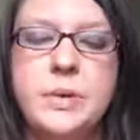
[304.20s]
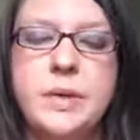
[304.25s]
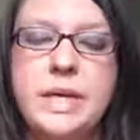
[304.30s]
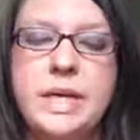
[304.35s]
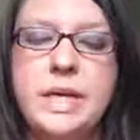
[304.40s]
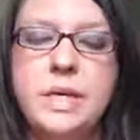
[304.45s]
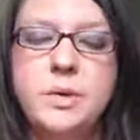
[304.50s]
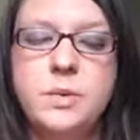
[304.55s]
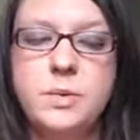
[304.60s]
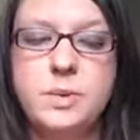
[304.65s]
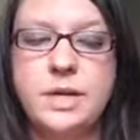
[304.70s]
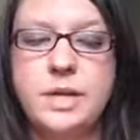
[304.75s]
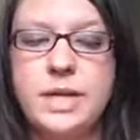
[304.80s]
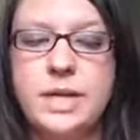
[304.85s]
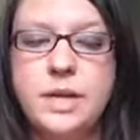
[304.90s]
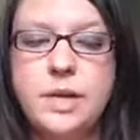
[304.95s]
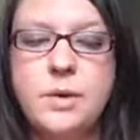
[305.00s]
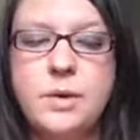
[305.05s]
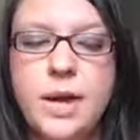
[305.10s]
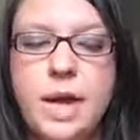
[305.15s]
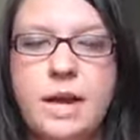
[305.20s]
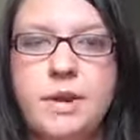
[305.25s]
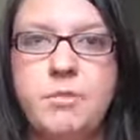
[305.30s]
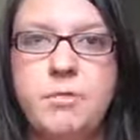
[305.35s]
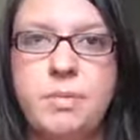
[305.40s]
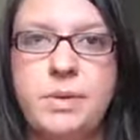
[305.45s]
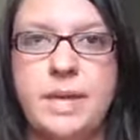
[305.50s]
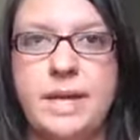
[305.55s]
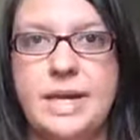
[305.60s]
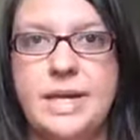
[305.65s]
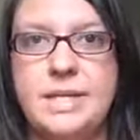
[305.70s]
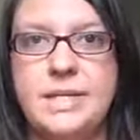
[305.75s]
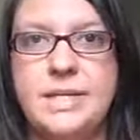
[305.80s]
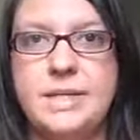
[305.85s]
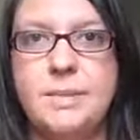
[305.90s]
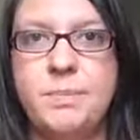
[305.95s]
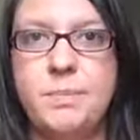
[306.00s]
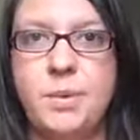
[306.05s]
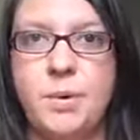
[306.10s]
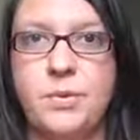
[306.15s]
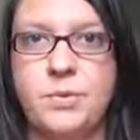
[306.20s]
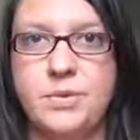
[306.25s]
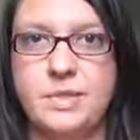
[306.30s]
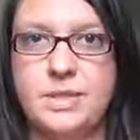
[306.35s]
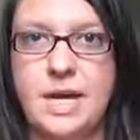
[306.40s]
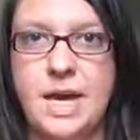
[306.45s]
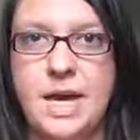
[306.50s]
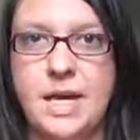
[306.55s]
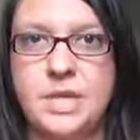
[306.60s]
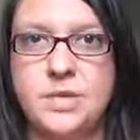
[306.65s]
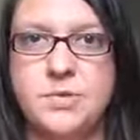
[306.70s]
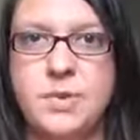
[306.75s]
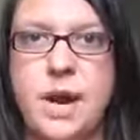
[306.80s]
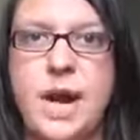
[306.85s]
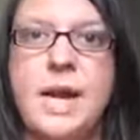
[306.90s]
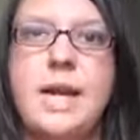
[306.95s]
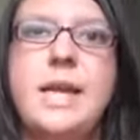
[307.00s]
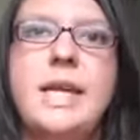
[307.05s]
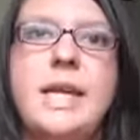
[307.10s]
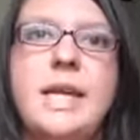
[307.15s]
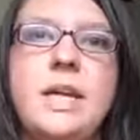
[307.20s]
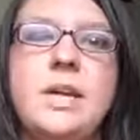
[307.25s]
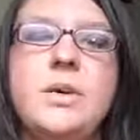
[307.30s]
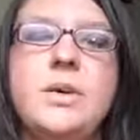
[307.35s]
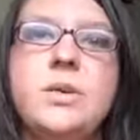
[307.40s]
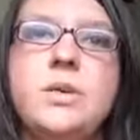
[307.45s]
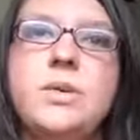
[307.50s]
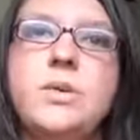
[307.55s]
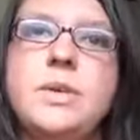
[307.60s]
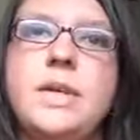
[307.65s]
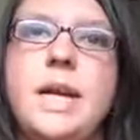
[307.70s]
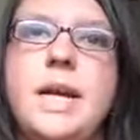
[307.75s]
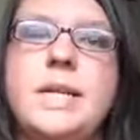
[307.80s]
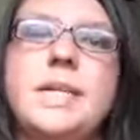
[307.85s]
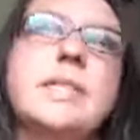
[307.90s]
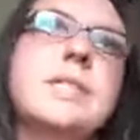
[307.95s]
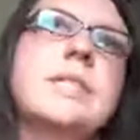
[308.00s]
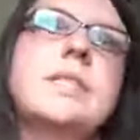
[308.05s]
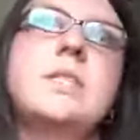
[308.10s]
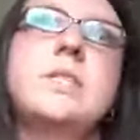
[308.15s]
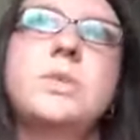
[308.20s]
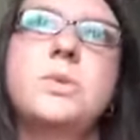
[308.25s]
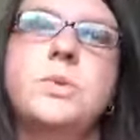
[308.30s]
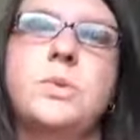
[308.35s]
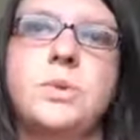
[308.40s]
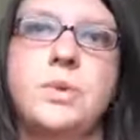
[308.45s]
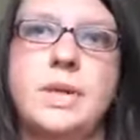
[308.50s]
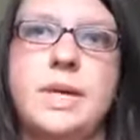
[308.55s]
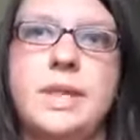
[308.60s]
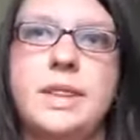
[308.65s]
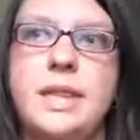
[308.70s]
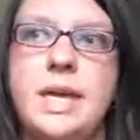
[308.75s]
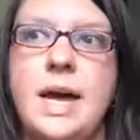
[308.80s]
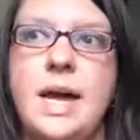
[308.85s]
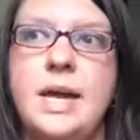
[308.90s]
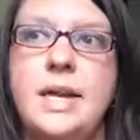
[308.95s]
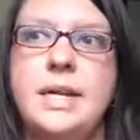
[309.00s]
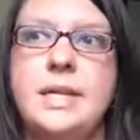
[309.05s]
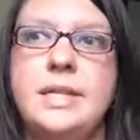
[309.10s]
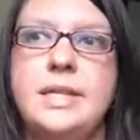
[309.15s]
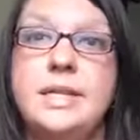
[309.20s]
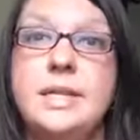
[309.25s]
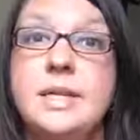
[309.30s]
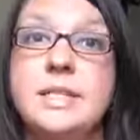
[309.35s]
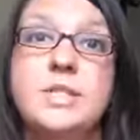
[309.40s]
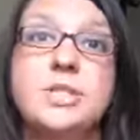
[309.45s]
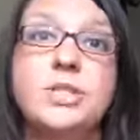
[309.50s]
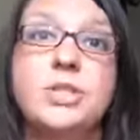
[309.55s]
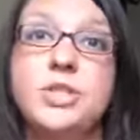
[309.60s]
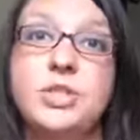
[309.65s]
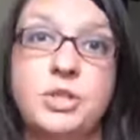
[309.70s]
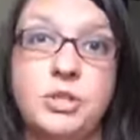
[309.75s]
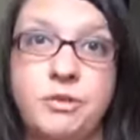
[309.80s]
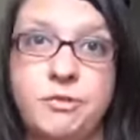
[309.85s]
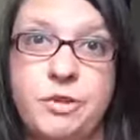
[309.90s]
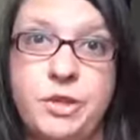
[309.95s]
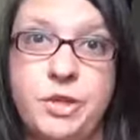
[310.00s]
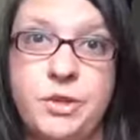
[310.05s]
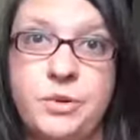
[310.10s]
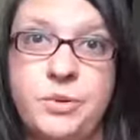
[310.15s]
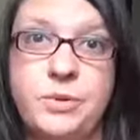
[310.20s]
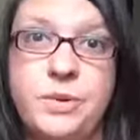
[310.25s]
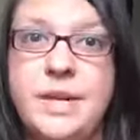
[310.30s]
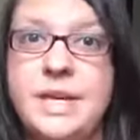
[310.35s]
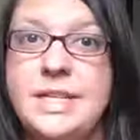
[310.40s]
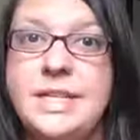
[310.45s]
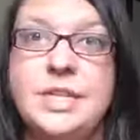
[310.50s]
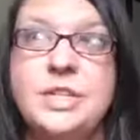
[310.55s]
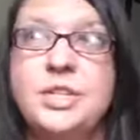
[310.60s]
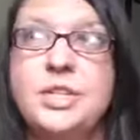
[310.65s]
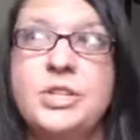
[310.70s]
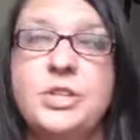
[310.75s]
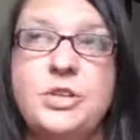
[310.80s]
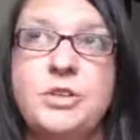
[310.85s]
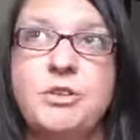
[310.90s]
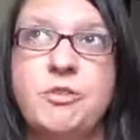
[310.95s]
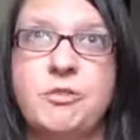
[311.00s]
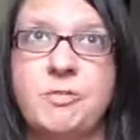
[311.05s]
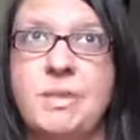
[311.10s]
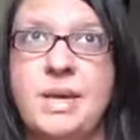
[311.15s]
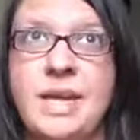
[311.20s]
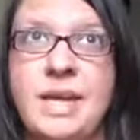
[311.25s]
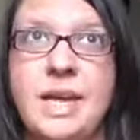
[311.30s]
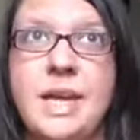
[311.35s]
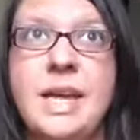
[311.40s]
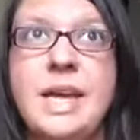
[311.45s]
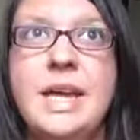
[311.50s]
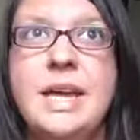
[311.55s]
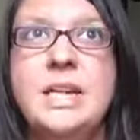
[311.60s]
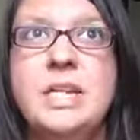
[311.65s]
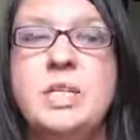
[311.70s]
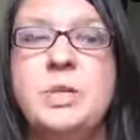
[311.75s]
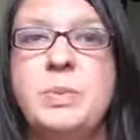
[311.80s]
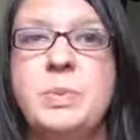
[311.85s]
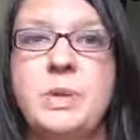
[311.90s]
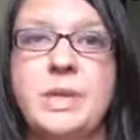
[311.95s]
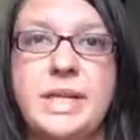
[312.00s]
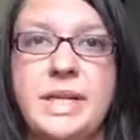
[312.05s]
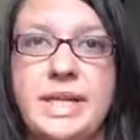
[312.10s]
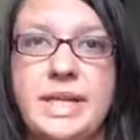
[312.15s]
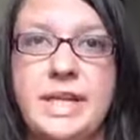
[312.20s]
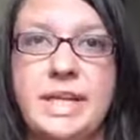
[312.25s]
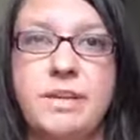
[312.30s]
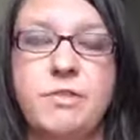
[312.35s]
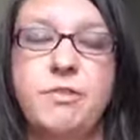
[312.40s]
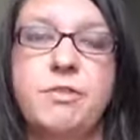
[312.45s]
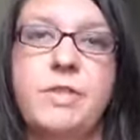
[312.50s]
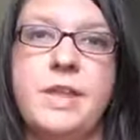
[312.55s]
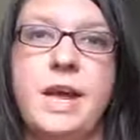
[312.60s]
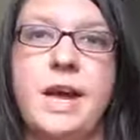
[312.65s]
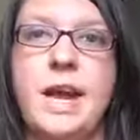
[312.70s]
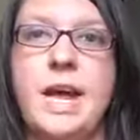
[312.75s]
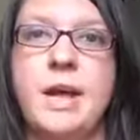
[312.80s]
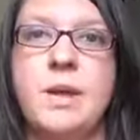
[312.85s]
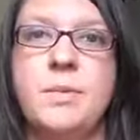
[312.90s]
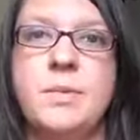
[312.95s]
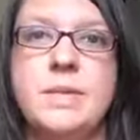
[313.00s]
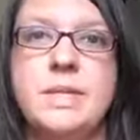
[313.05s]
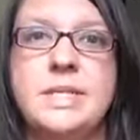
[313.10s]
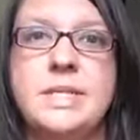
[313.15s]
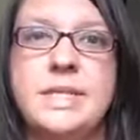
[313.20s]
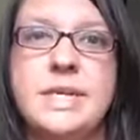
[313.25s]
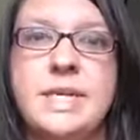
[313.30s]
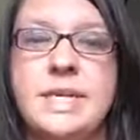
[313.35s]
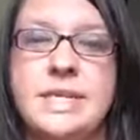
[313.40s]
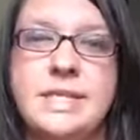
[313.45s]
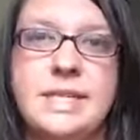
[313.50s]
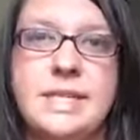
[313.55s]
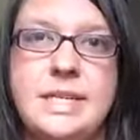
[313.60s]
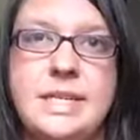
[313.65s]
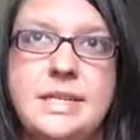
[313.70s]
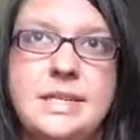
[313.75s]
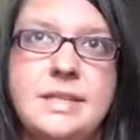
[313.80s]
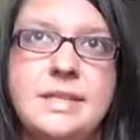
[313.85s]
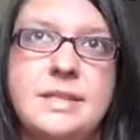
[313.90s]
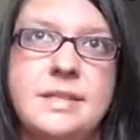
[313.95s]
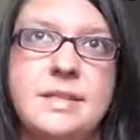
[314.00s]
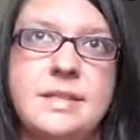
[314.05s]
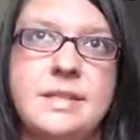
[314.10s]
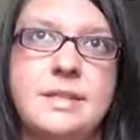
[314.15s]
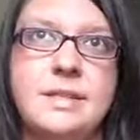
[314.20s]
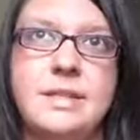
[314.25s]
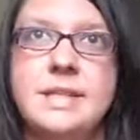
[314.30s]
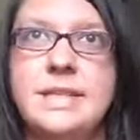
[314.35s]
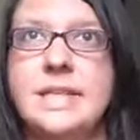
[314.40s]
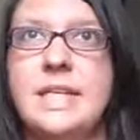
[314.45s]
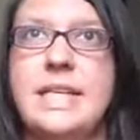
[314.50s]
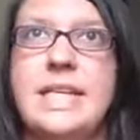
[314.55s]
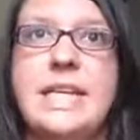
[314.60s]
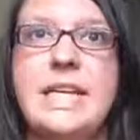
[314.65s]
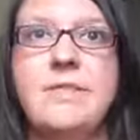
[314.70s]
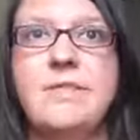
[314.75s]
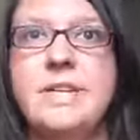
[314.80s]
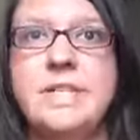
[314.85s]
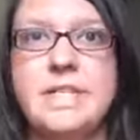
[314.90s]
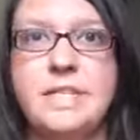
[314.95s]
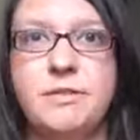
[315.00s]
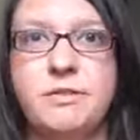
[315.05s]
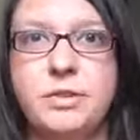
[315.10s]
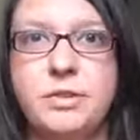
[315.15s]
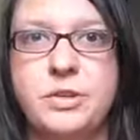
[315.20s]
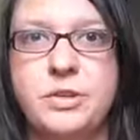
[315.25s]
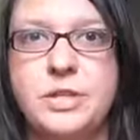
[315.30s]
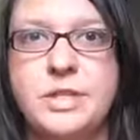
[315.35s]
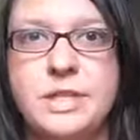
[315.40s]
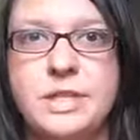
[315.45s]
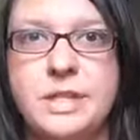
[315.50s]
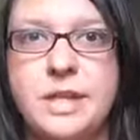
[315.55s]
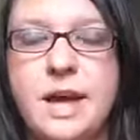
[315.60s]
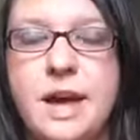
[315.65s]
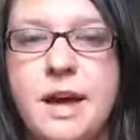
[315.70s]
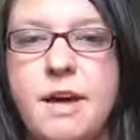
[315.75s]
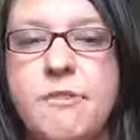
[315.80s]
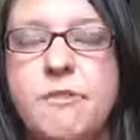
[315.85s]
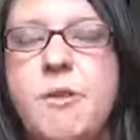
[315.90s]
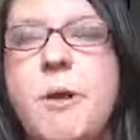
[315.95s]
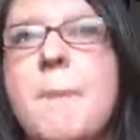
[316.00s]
ego kind of plays both sides, right? Ego creates the story that doesn't serve you. It didn't serve me to believe that I was easy to leave and difficult to love.